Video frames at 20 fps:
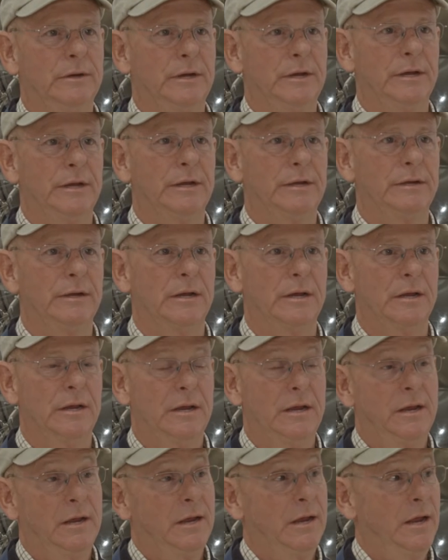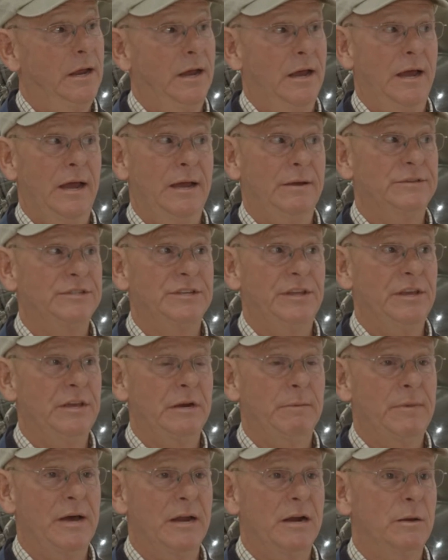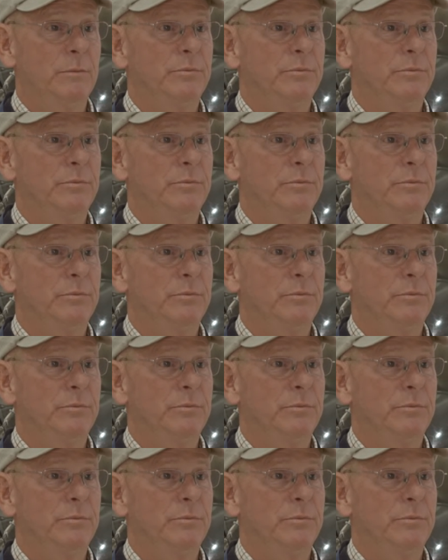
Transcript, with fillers: And uh, I was thinking about how